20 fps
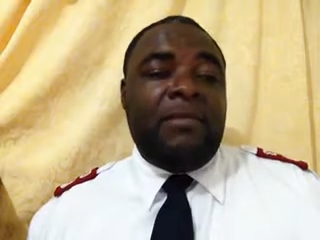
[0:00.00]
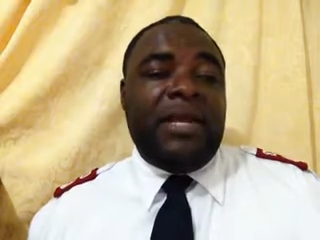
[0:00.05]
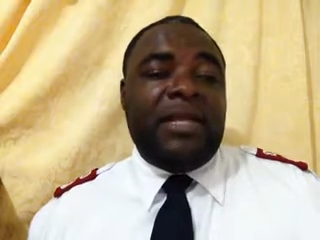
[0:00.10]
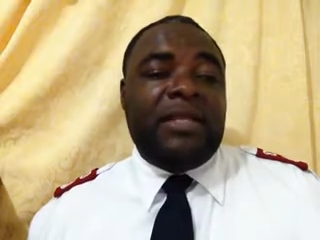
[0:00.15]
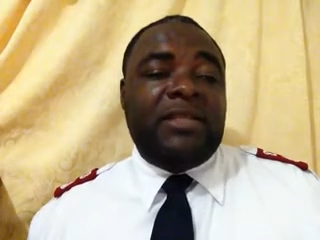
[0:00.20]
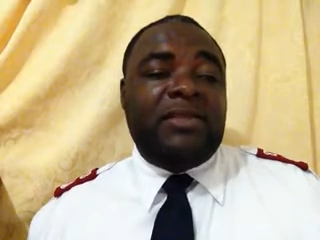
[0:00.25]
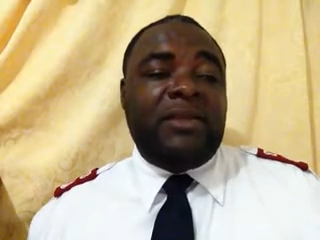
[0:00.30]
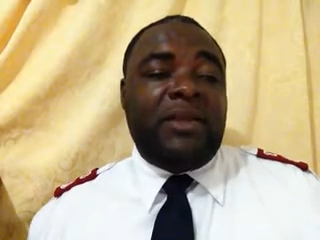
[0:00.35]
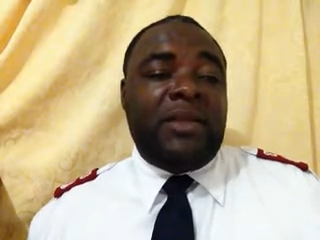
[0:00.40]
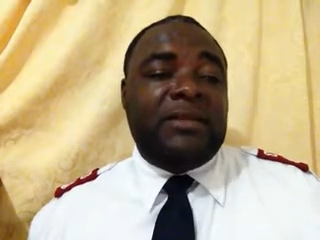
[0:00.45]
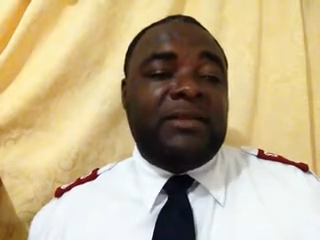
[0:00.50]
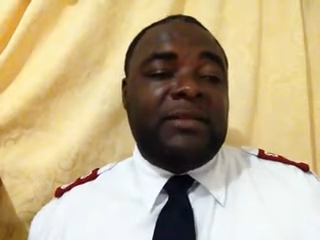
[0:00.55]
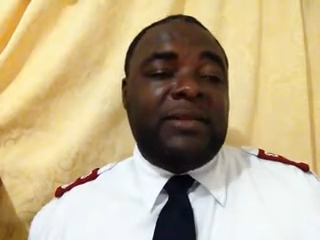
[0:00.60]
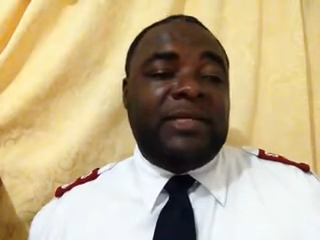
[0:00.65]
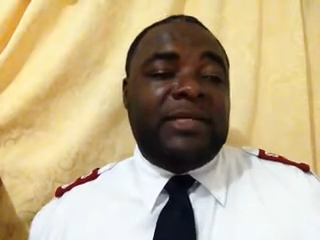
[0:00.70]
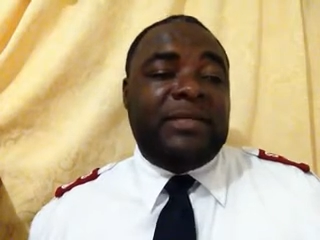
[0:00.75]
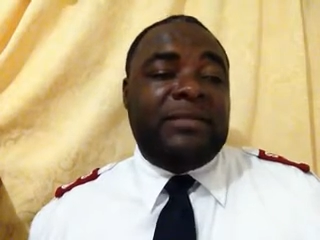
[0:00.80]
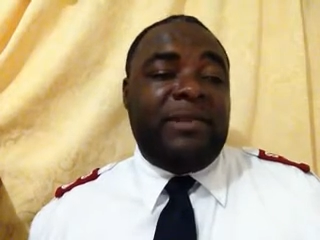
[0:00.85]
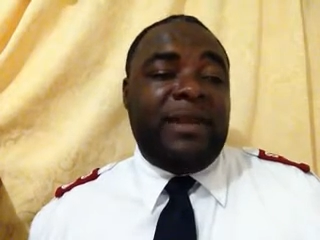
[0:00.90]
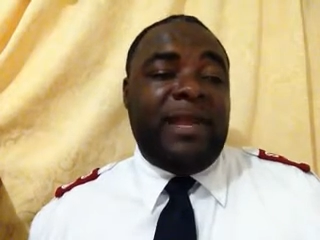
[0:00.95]
and we give
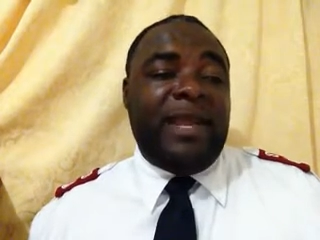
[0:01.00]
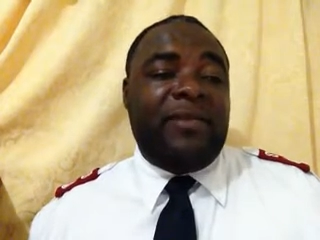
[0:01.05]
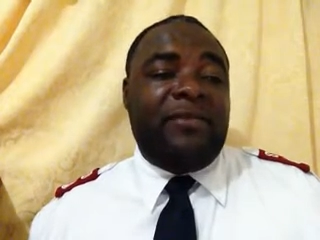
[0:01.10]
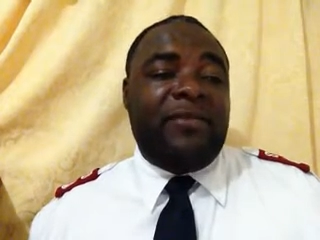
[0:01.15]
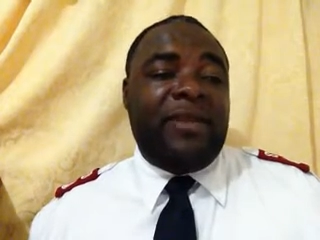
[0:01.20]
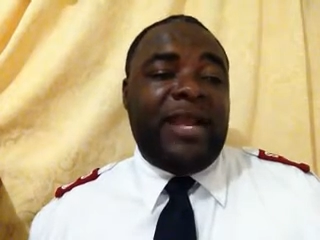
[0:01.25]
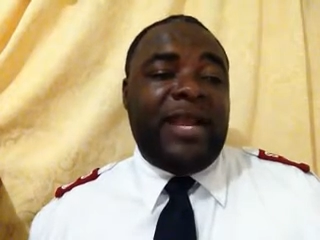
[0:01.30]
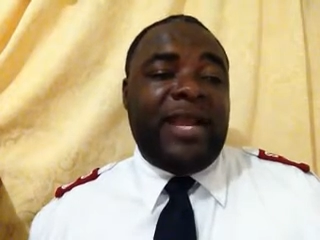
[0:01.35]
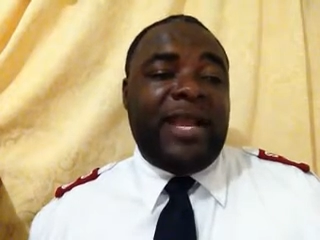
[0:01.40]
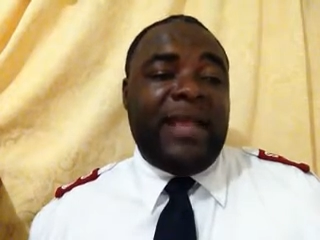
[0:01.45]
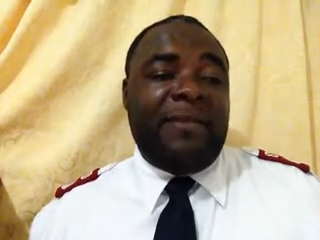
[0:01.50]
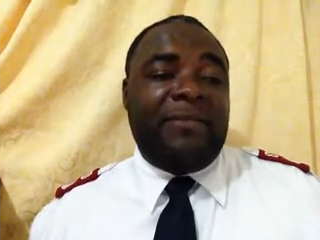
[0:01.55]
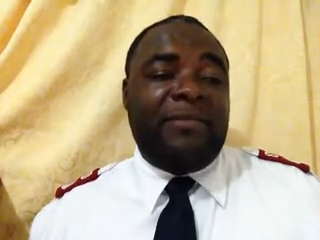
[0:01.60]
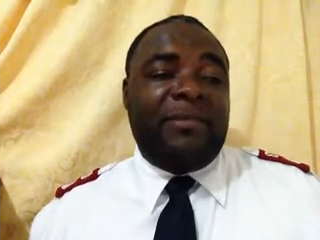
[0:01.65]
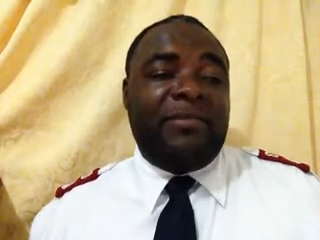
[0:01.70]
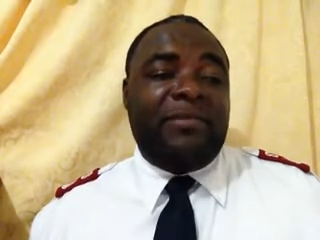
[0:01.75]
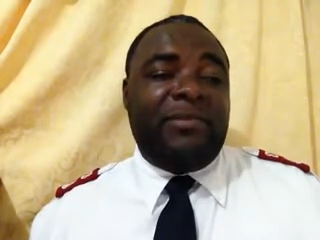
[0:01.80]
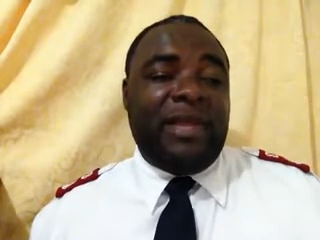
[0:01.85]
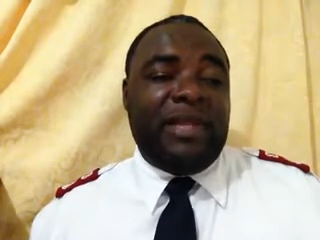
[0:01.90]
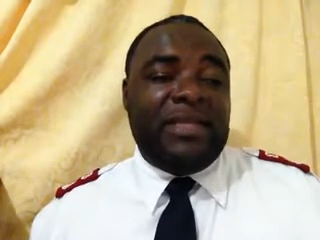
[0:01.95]
you thanks
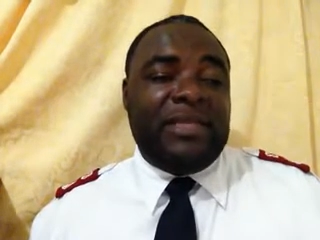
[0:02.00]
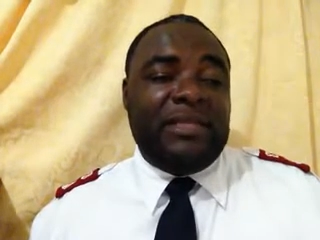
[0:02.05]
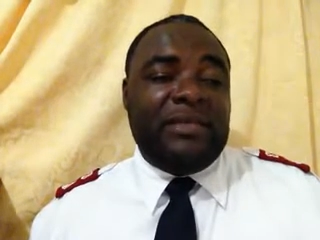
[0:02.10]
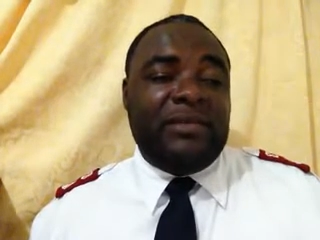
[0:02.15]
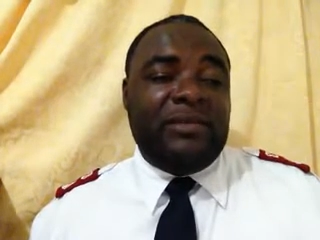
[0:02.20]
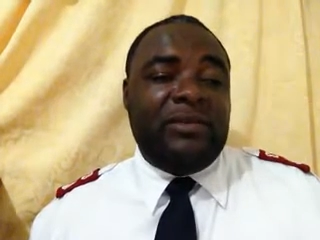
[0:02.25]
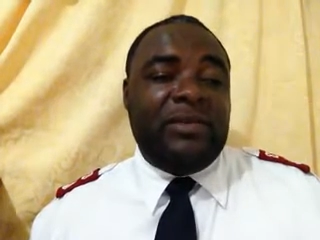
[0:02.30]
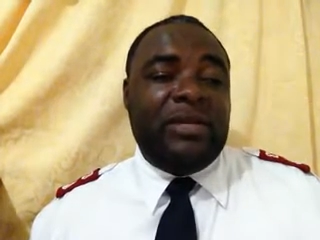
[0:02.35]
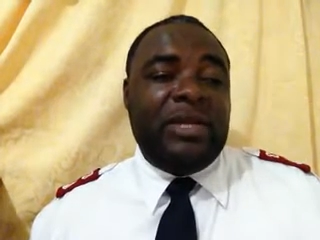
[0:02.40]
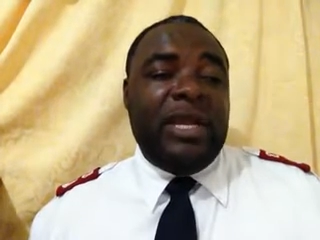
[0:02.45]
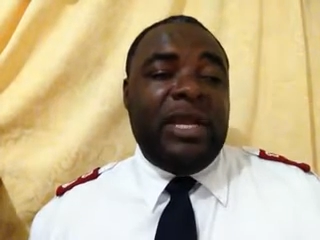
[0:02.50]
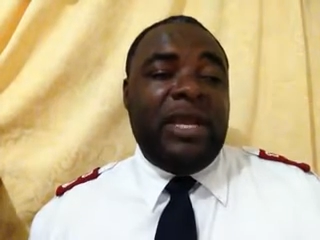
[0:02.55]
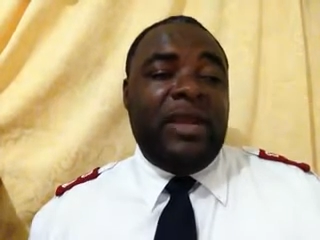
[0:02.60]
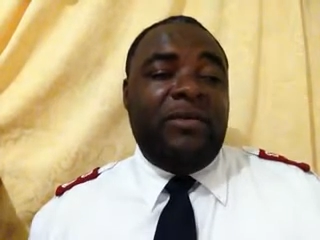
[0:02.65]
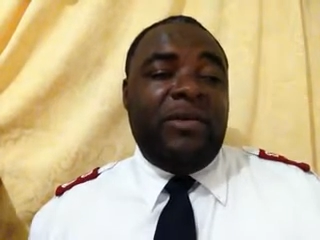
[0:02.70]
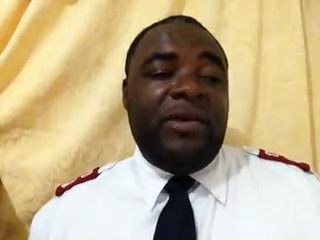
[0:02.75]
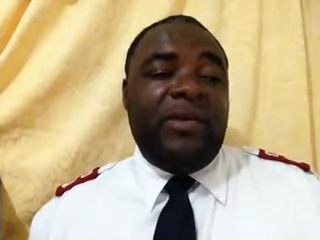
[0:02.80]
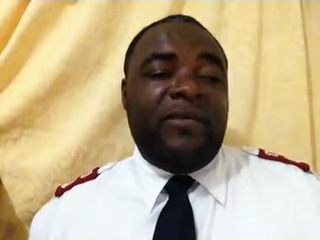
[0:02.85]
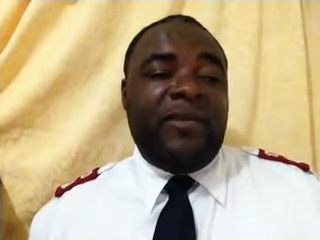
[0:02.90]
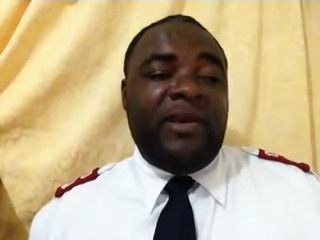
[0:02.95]
for delivering
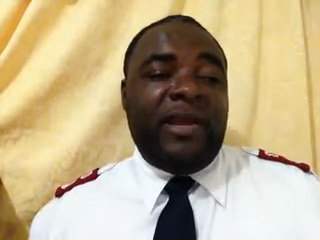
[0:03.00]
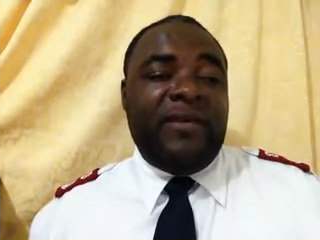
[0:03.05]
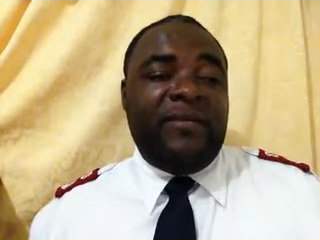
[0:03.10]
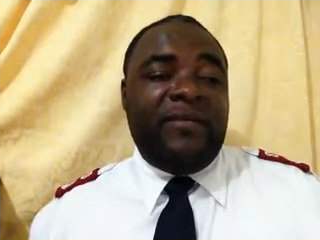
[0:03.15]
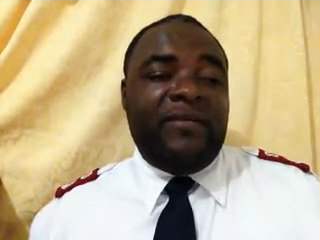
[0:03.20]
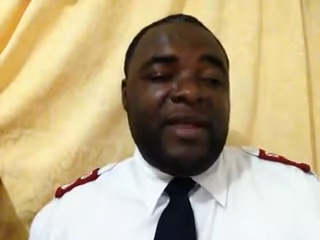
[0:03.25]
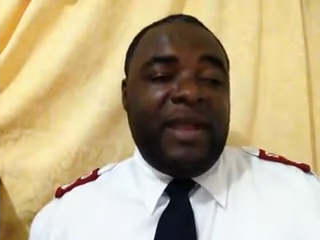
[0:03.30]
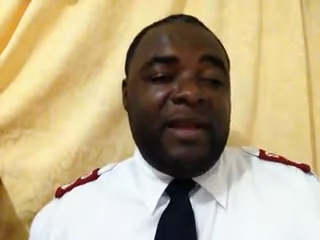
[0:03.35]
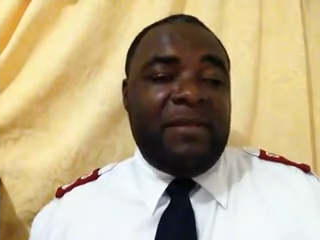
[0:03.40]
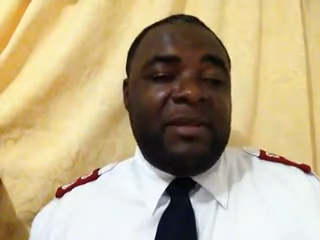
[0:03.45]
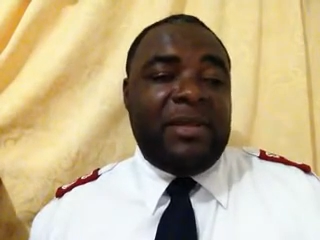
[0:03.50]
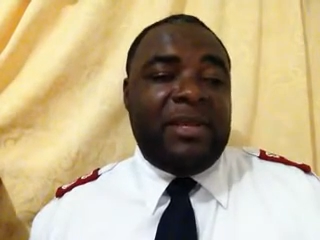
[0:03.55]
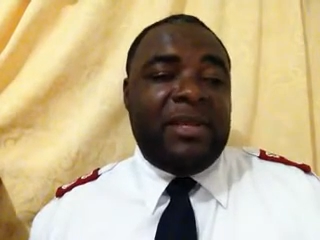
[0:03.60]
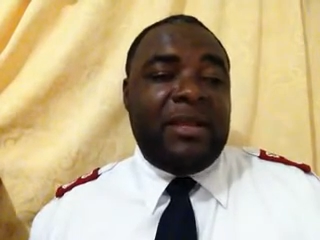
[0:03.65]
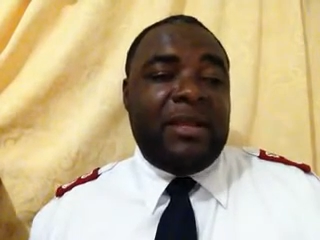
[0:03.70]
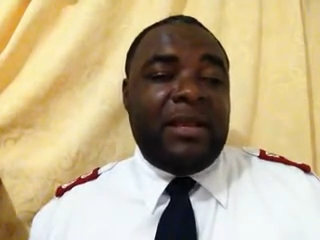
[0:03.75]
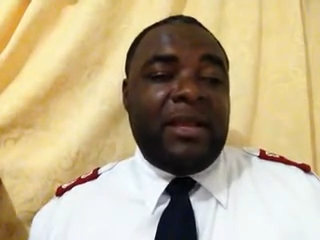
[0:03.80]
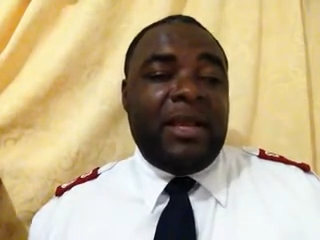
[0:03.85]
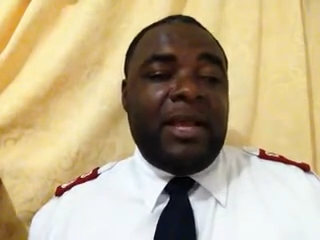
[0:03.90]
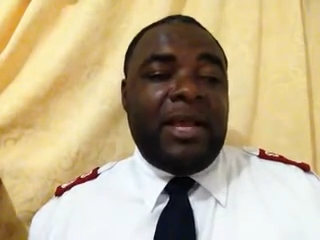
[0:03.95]
them. In the
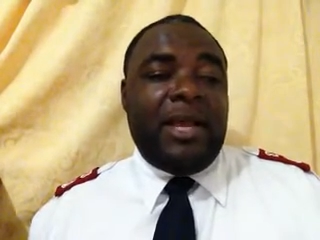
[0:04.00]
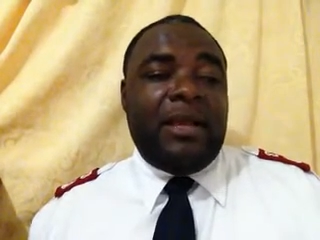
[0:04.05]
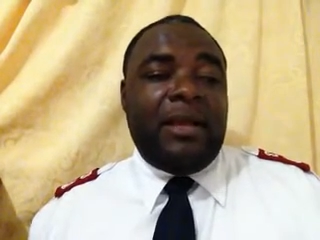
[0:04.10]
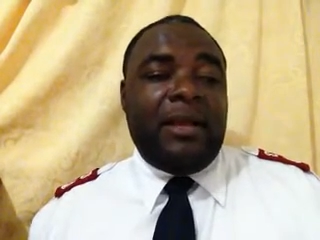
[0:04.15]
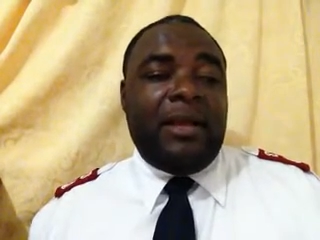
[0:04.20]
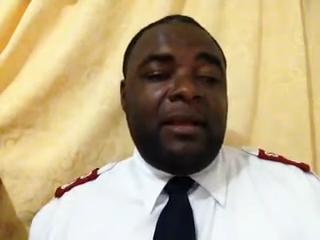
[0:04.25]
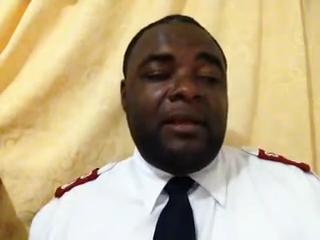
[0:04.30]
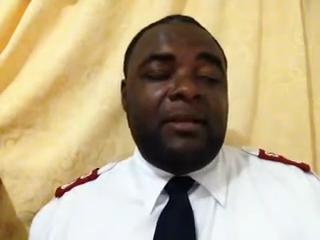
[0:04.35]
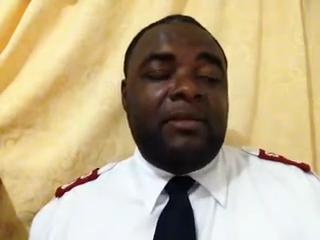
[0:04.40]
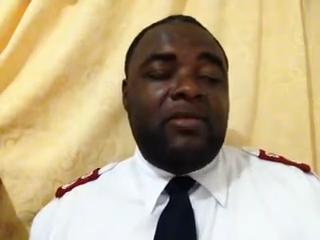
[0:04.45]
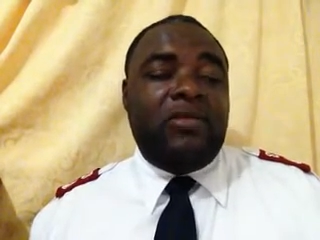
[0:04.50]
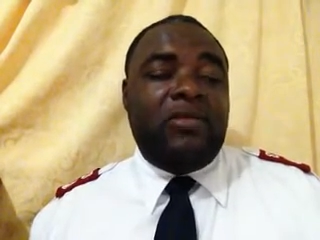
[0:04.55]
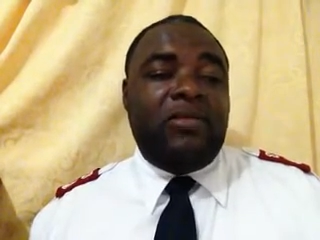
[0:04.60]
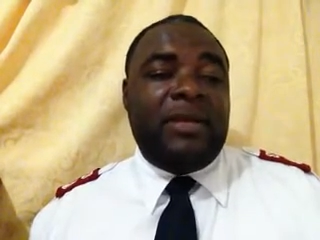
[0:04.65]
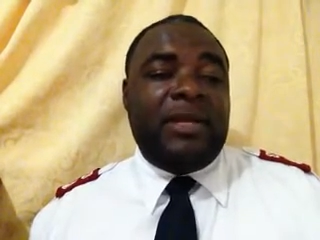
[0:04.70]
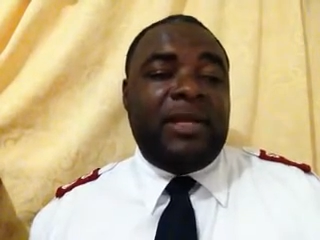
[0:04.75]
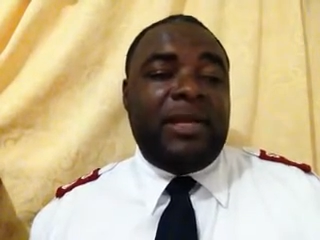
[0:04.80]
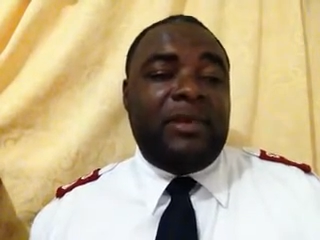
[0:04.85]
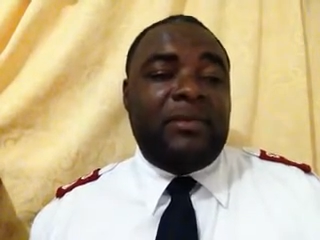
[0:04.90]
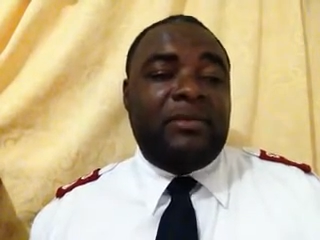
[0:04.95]
name of Jesus,
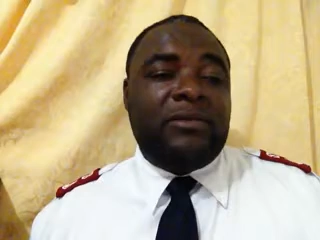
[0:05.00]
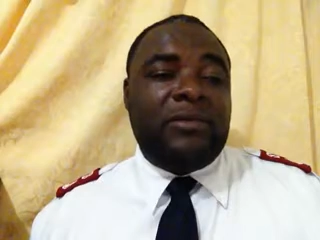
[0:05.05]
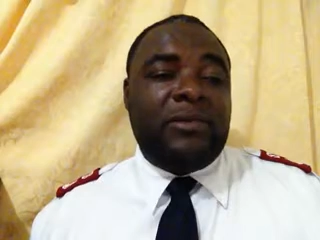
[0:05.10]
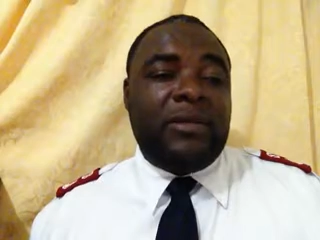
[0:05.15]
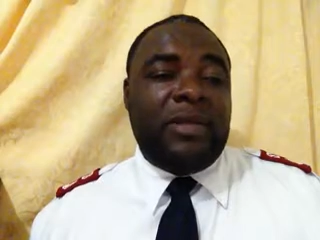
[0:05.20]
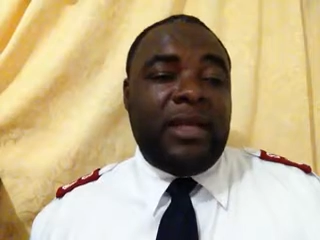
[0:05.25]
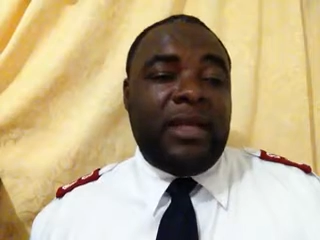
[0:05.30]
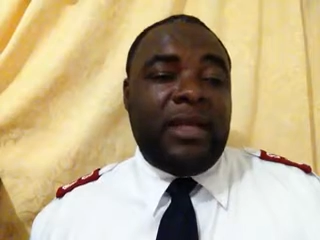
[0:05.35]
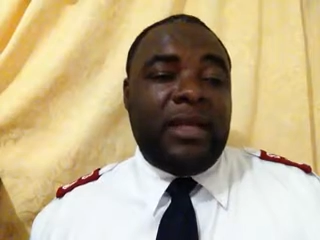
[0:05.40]
amen.